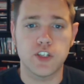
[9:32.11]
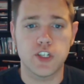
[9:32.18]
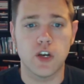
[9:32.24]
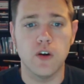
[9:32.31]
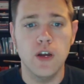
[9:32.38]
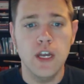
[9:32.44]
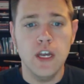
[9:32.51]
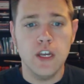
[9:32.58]

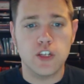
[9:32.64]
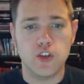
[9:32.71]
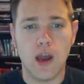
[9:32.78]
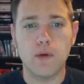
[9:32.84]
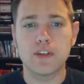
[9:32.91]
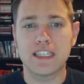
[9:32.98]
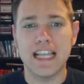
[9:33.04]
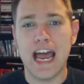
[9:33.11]
So
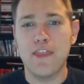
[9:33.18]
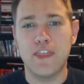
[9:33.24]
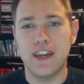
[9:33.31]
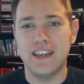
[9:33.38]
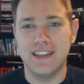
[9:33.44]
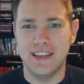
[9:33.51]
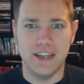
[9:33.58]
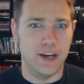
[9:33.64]
I was glad
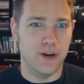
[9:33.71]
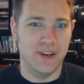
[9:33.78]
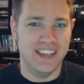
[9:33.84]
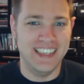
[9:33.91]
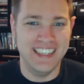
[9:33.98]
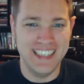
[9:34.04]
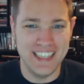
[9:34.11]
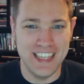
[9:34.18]
that, you know,
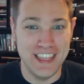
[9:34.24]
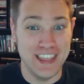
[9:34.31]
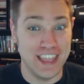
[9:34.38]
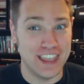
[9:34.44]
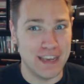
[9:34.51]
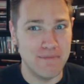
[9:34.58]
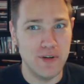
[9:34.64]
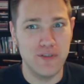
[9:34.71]

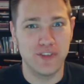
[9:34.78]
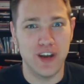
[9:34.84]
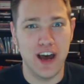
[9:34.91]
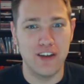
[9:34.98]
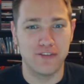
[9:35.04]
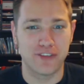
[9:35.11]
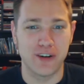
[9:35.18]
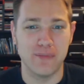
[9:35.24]
that they moved
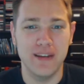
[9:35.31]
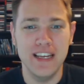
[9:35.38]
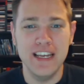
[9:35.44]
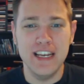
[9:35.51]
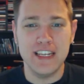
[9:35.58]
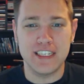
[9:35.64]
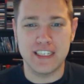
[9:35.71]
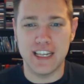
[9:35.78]
on from
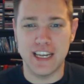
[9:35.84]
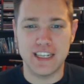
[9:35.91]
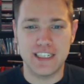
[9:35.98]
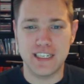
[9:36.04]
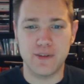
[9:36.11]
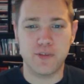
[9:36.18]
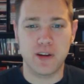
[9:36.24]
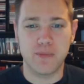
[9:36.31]

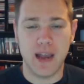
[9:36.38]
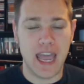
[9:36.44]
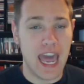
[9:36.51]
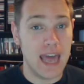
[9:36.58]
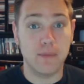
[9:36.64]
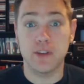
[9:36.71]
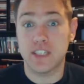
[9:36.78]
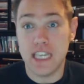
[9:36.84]
suffering by
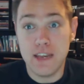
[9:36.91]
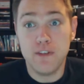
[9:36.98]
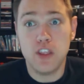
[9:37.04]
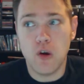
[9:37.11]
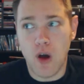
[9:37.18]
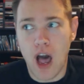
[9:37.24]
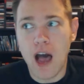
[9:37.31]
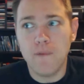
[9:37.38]
animals, even
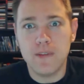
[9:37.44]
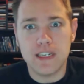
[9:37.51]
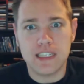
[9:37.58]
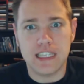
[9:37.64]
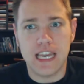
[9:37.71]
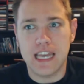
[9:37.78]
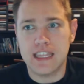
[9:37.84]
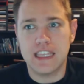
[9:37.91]
though
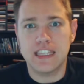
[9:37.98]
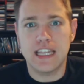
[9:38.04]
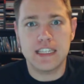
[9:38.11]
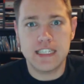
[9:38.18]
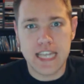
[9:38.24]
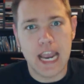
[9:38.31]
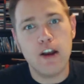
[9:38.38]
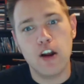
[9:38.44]
obviously I think
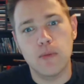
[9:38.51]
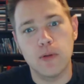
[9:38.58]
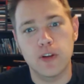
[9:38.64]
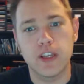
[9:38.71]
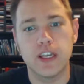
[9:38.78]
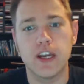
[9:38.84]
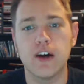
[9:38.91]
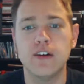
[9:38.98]
that's
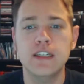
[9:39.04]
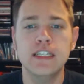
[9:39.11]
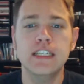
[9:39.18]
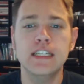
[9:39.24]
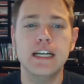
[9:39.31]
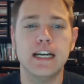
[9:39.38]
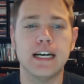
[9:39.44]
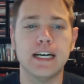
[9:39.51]
terrible, you
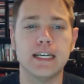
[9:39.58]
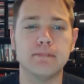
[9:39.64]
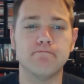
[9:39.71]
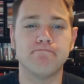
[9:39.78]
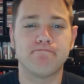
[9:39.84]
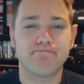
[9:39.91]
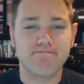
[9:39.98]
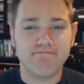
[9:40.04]

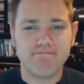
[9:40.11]
know.